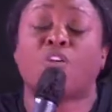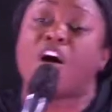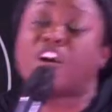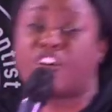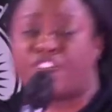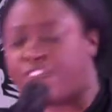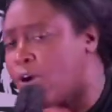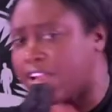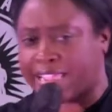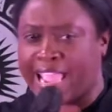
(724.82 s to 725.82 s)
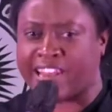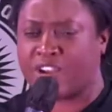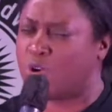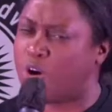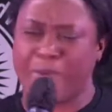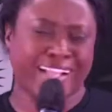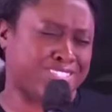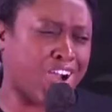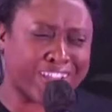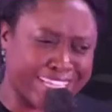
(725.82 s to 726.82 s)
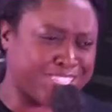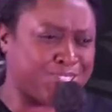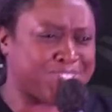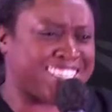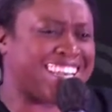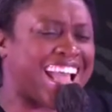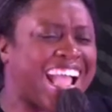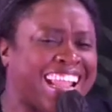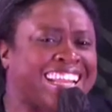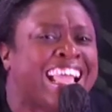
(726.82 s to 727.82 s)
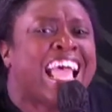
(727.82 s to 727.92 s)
longer fornicator. Who am I talking to tonight?